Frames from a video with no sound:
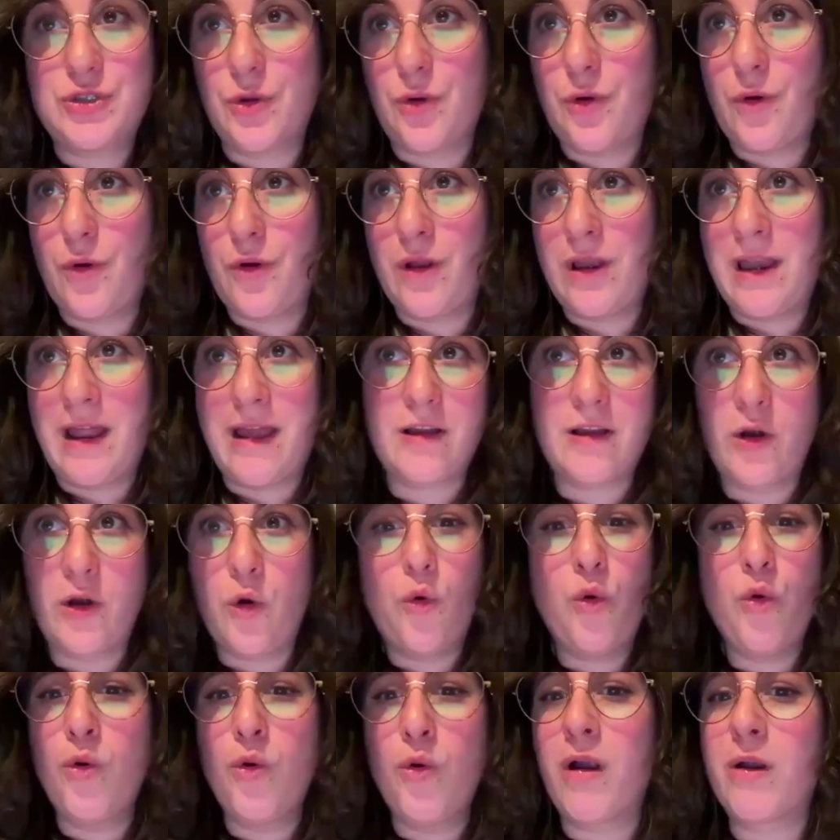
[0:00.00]
So, like,
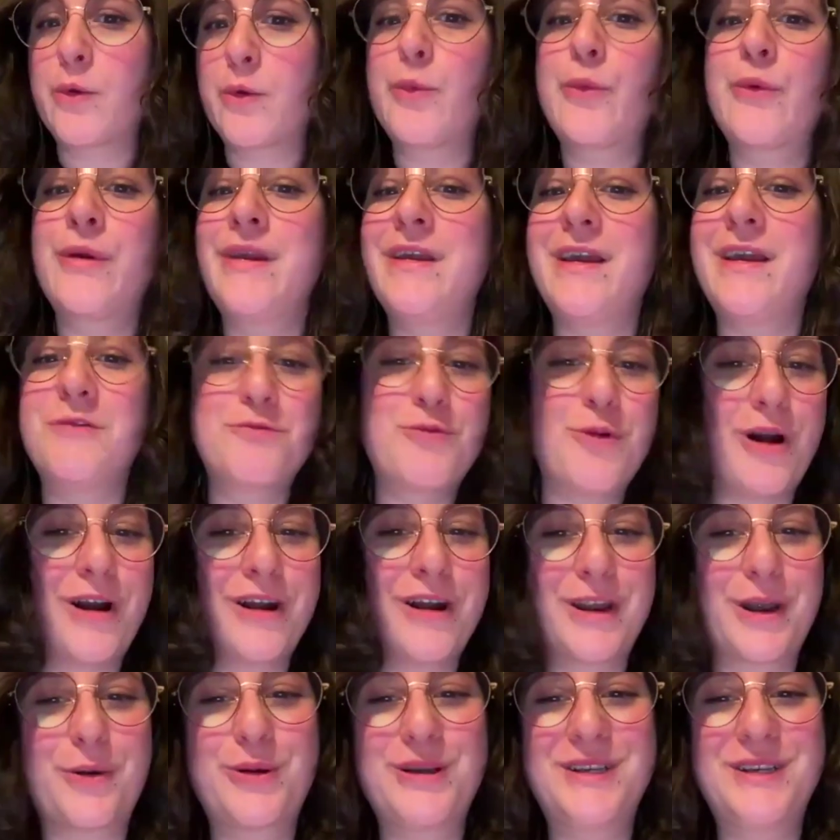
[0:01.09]
who are we and
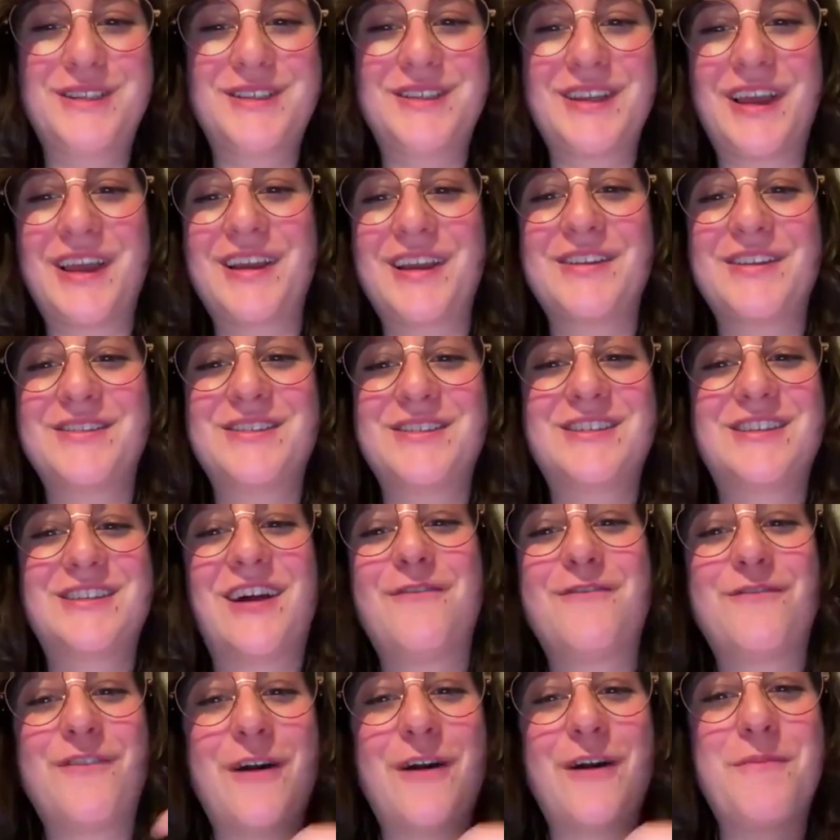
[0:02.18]
why are we saying
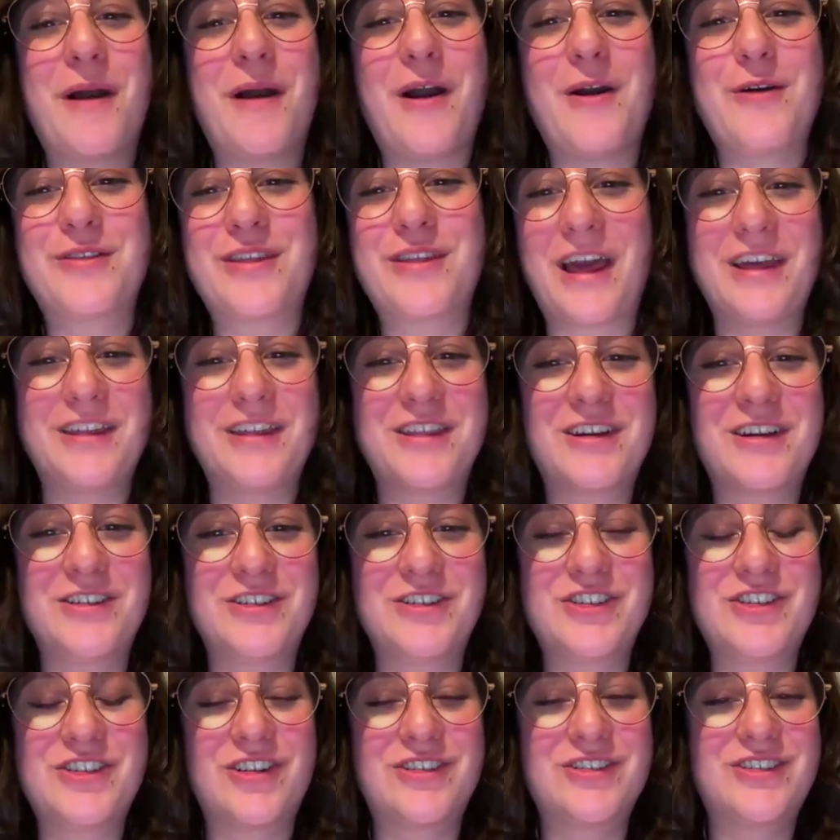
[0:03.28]
stuff about ethical
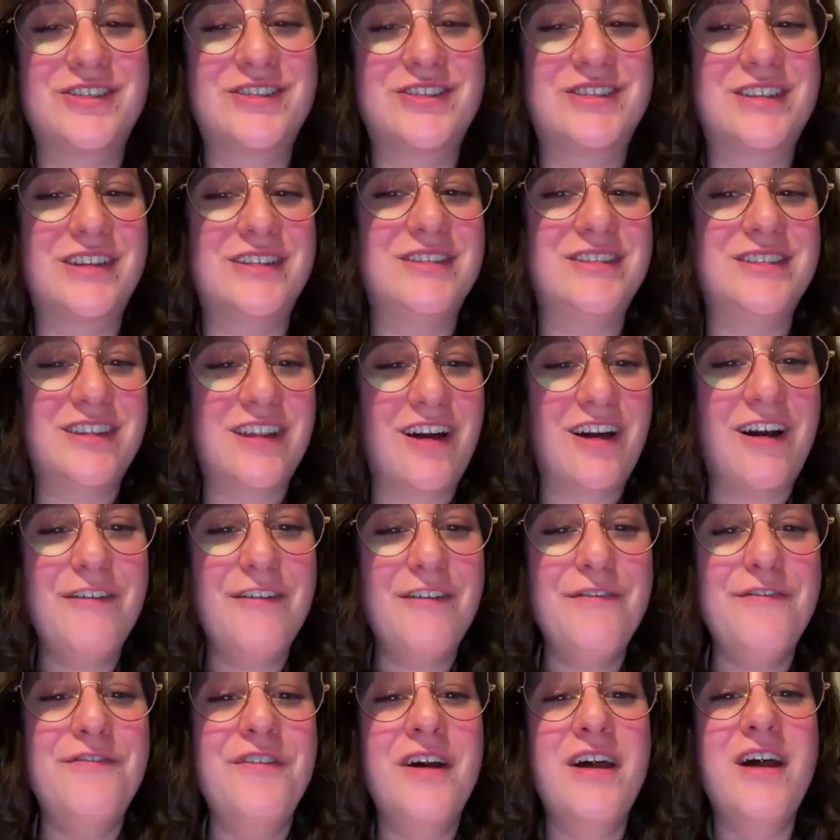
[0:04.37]
charters and
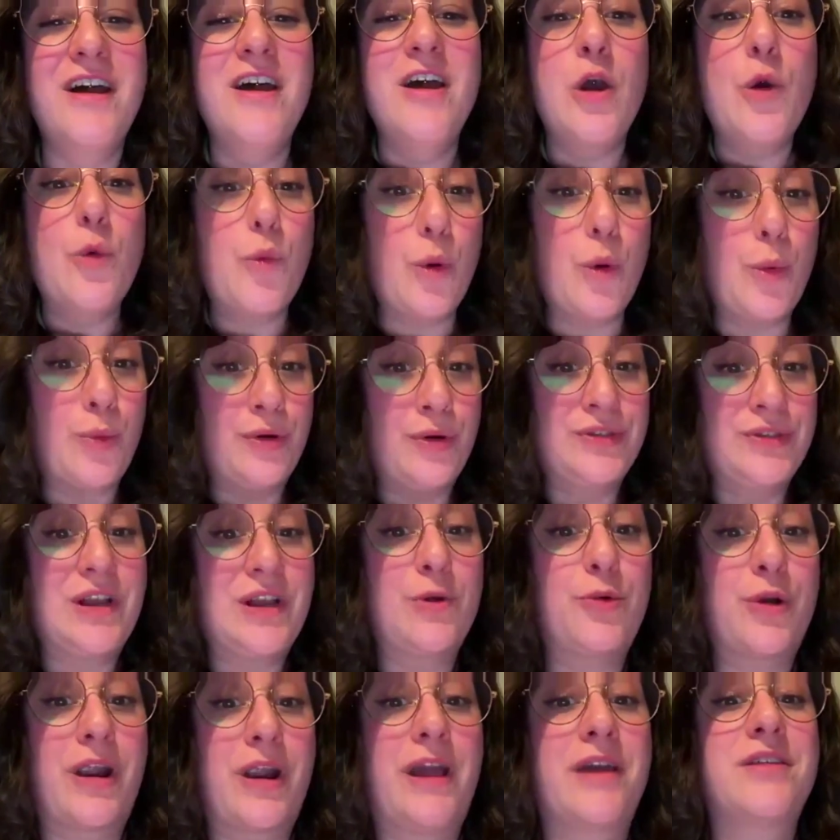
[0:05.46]
stuff? What was
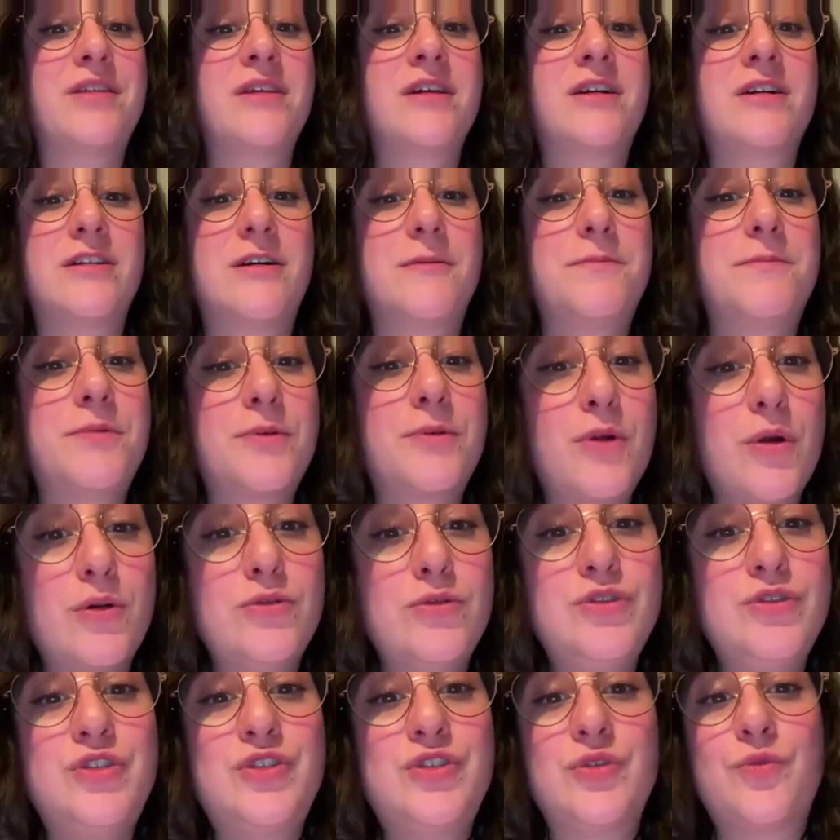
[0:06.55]
our ethical
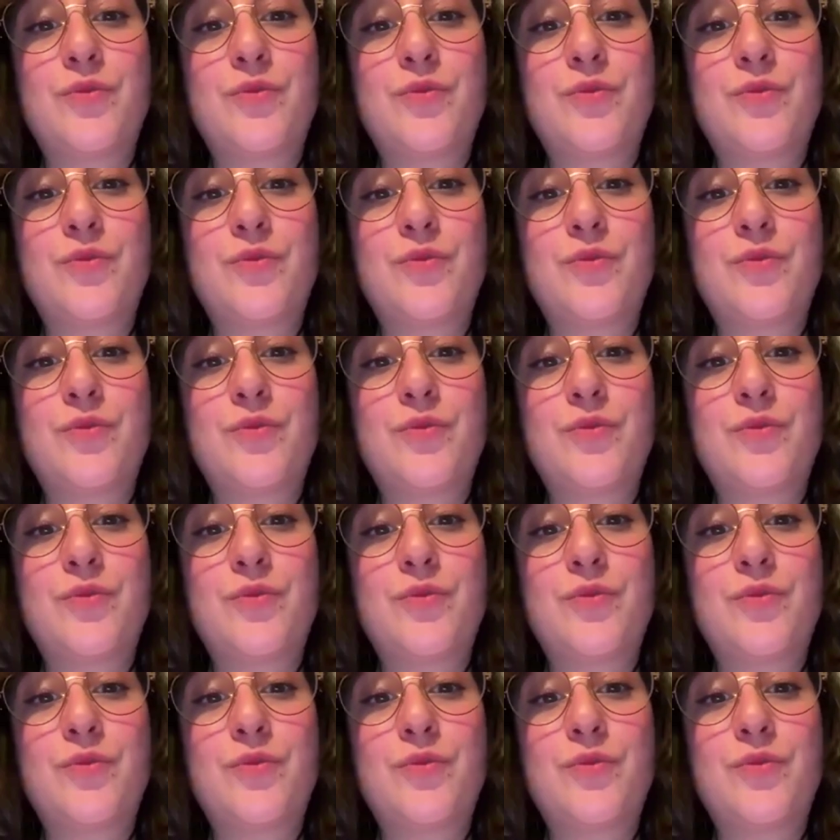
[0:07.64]
approach?